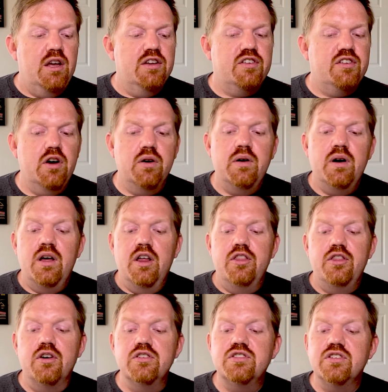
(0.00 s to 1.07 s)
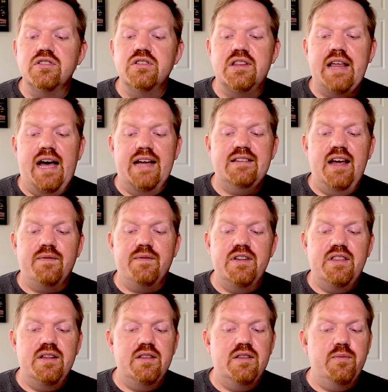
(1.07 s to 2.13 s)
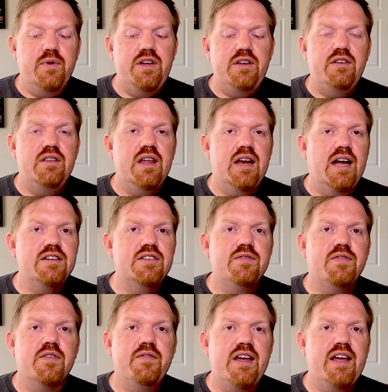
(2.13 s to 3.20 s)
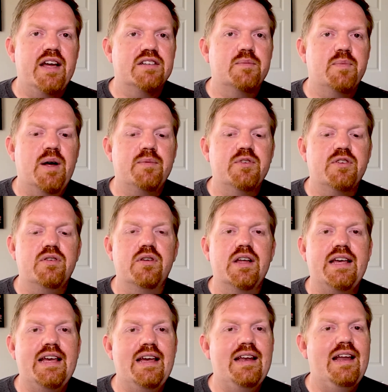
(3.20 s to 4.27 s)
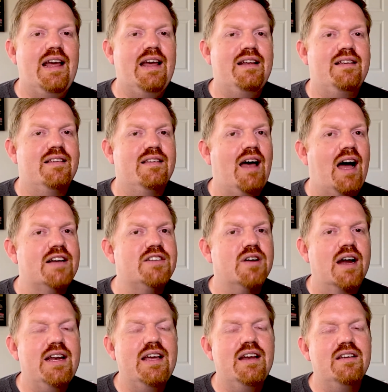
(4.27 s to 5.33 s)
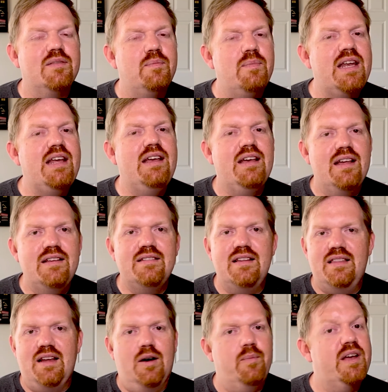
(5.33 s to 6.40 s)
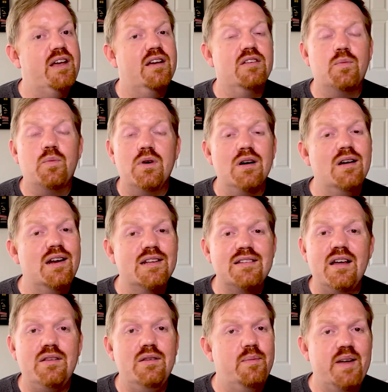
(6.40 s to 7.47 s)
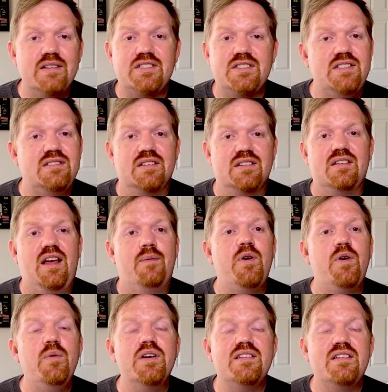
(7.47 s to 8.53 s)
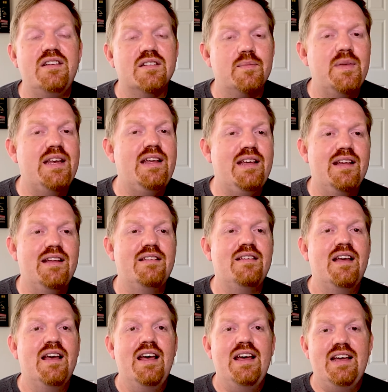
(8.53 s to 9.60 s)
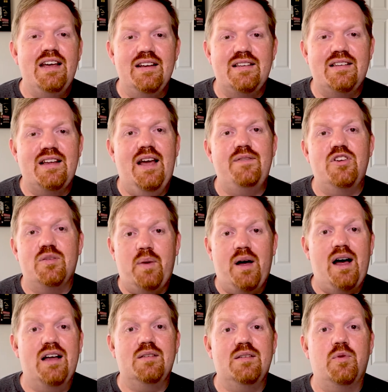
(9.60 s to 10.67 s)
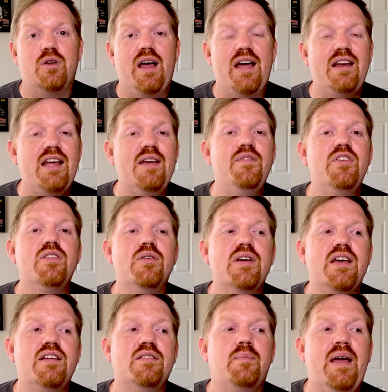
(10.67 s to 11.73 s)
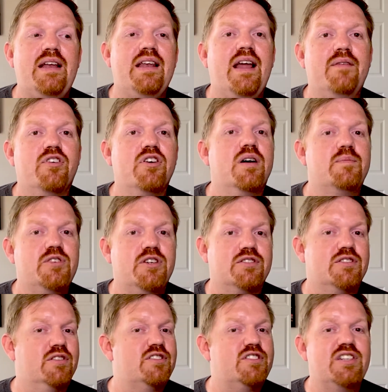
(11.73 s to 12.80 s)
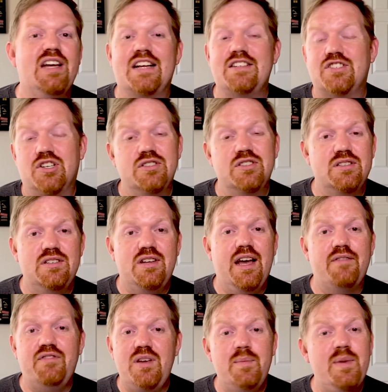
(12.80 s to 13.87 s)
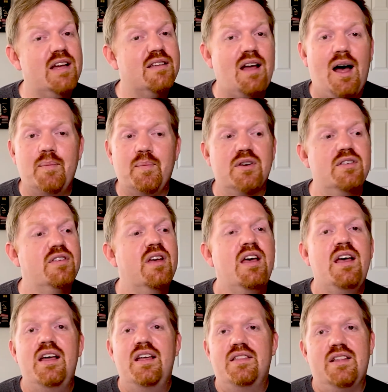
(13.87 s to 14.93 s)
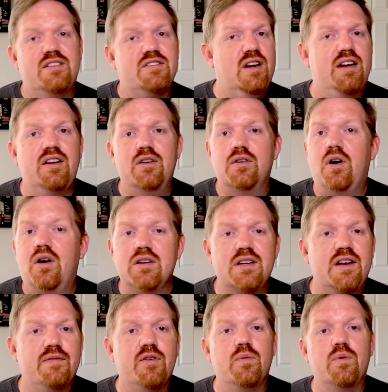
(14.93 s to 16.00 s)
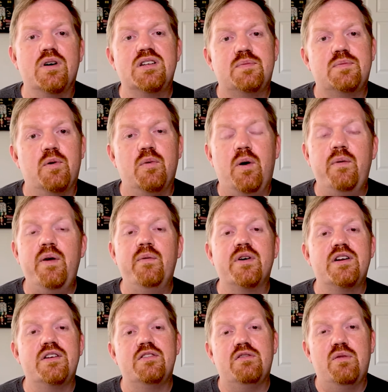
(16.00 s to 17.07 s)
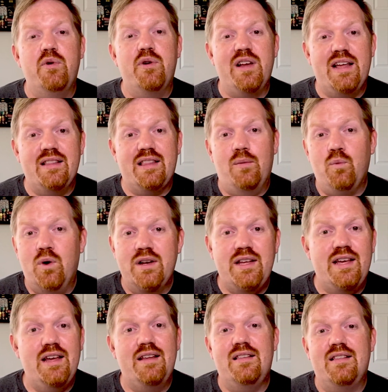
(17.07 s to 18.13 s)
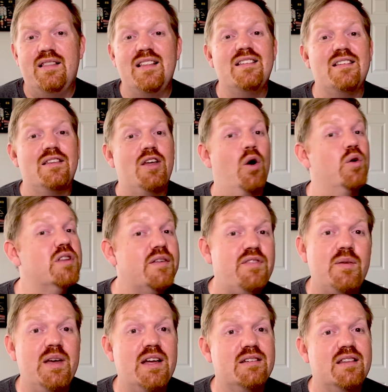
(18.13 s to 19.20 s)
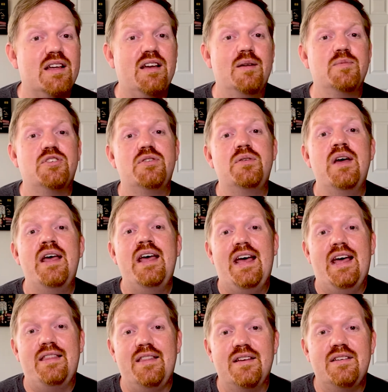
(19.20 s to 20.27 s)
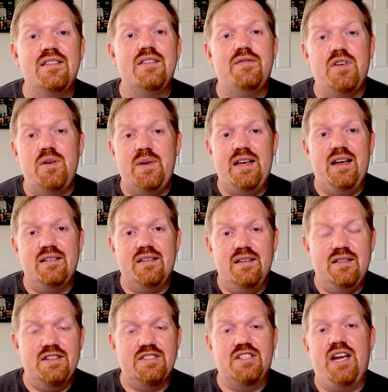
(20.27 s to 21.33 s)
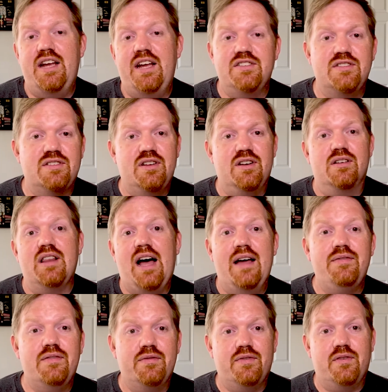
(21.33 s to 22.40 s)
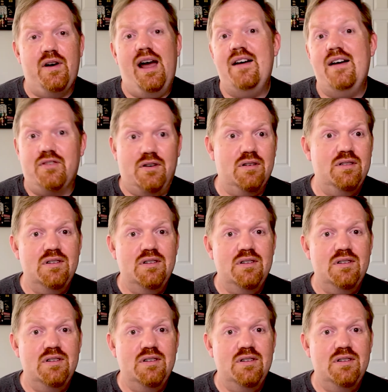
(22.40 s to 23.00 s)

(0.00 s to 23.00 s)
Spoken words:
So that's everything that I do for Vacation Bible School. Again, I try to get as many kids in there because we're going to tell them about Jesus, and we want to see as many kids get saved as possible. And even though kids may never come to your church, you got VBS hoppers that try to go to all the different ones. But what we want to do is we want to get that one kid. This is the only VBS they come to, and this is the VBS that changes their life forever.